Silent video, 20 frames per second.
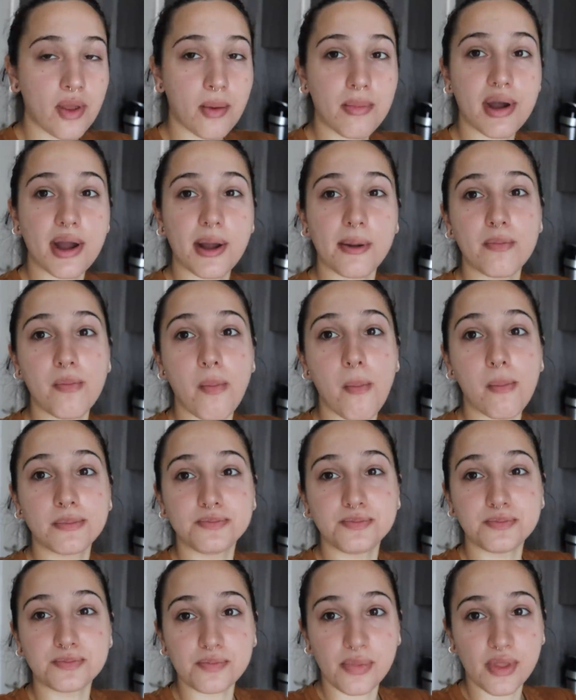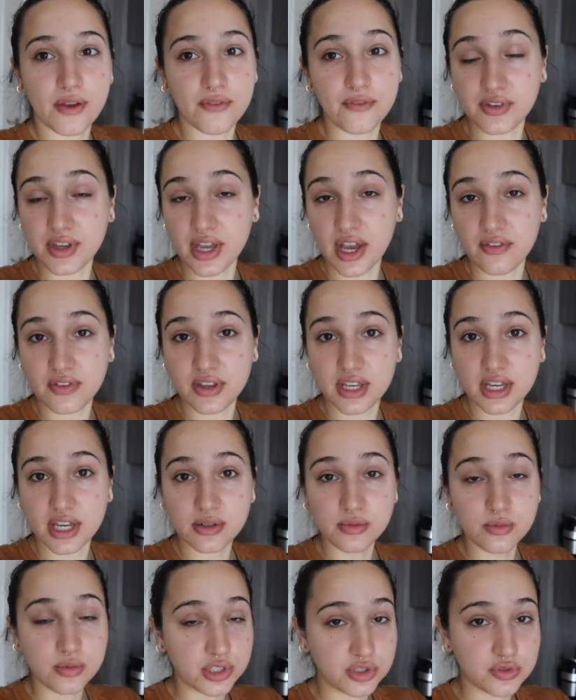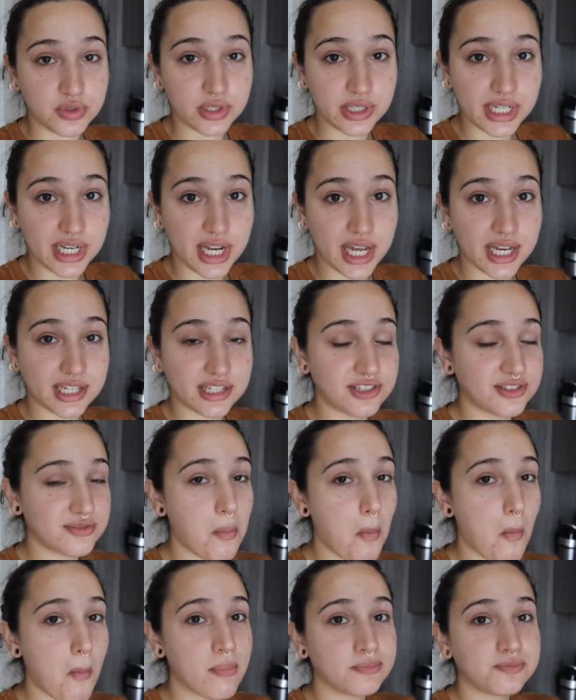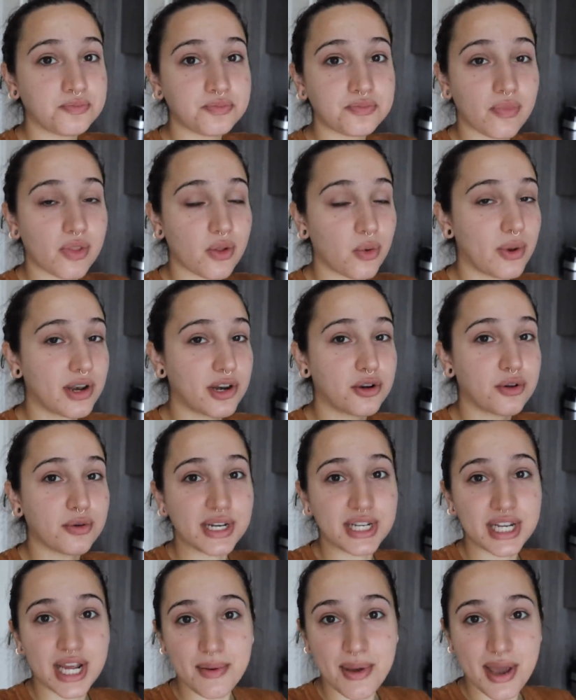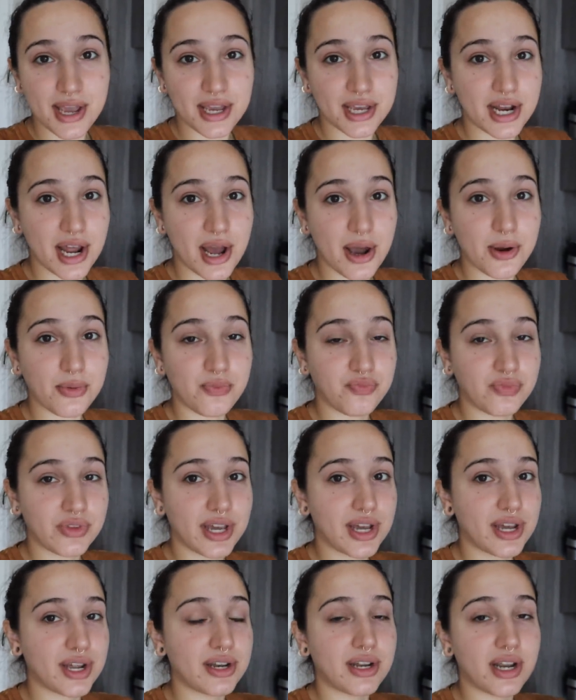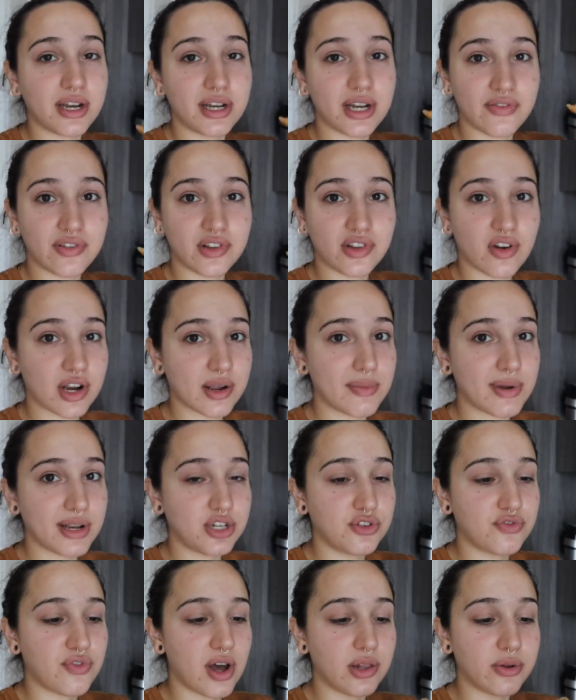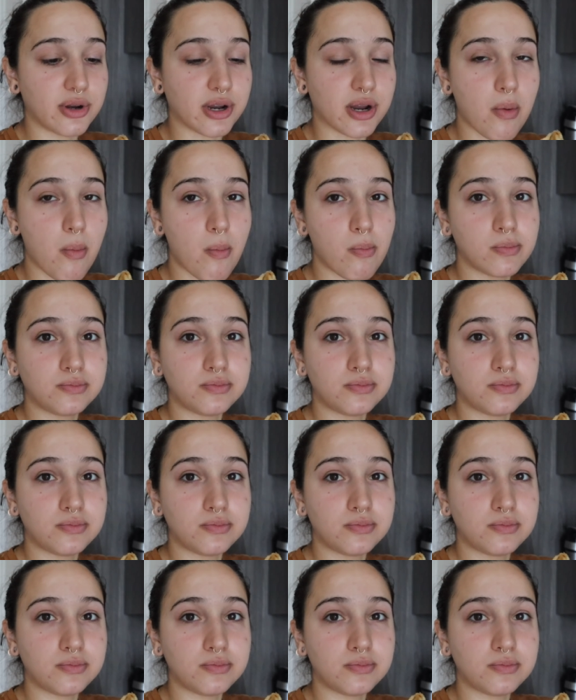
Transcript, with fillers: but Viet Vegan was really nice. We had a great time hanging out, and I definitely recommend you follow her.